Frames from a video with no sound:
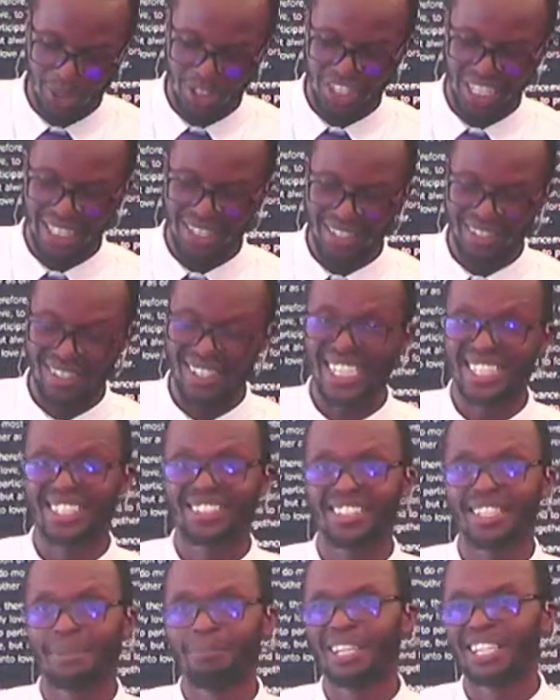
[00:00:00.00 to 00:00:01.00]
child is getting
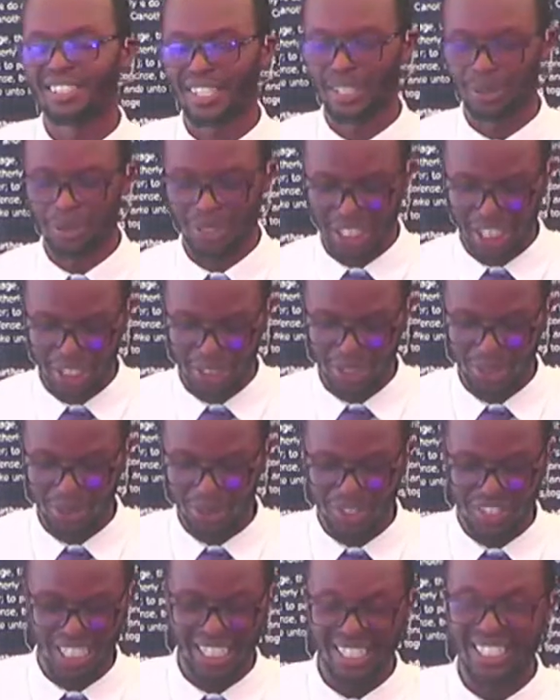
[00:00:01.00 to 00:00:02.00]
the best education?
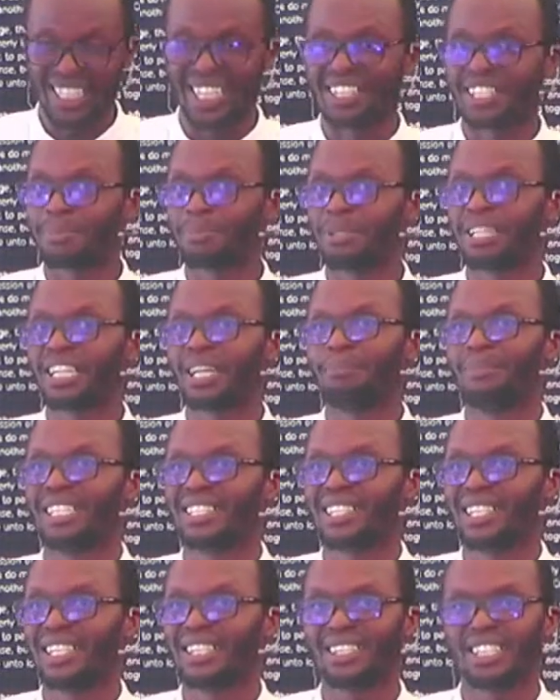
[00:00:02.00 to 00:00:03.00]
Whose child can speak a better
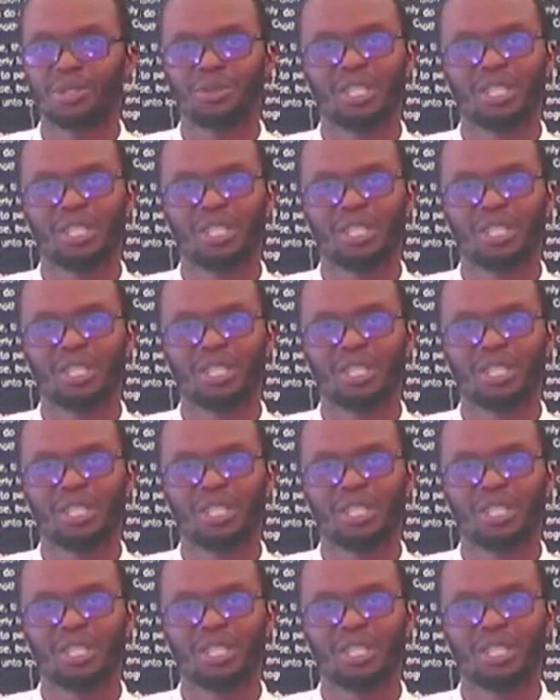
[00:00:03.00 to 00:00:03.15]
English?